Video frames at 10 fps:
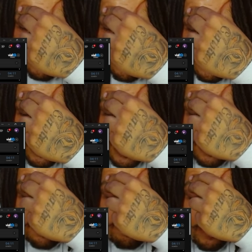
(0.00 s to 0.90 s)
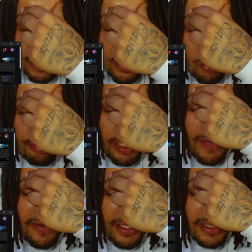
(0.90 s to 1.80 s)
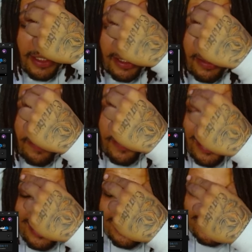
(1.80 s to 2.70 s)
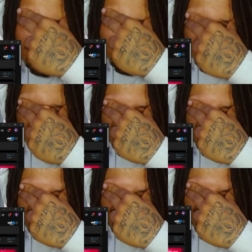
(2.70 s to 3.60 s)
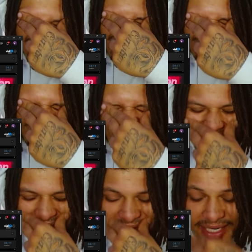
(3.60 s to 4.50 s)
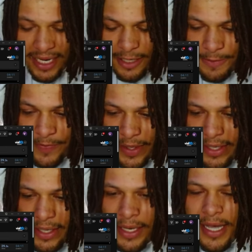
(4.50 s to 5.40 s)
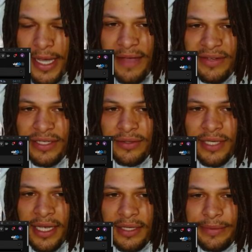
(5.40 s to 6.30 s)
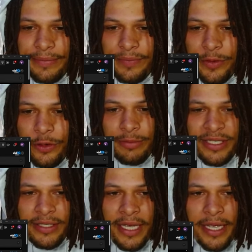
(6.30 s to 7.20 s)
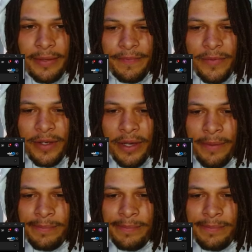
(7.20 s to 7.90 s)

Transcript: your day. I hope y'all have a nice night. This is... uh, yeah, we do this every day. Every single day. You don't miss a day. Um...